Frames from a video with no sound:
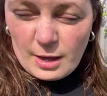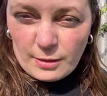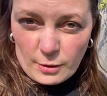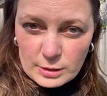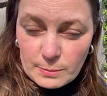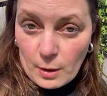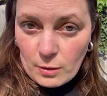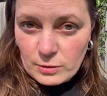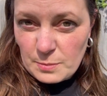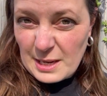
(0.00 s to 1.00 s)
those
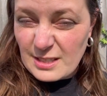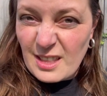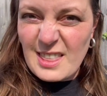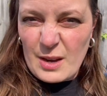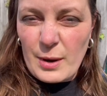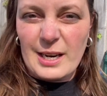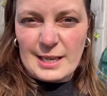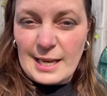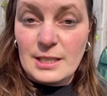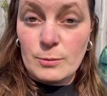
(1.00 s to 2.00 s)
poles, because I think we're going to
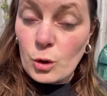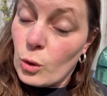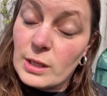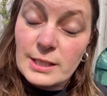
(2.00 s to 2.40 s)
need some taller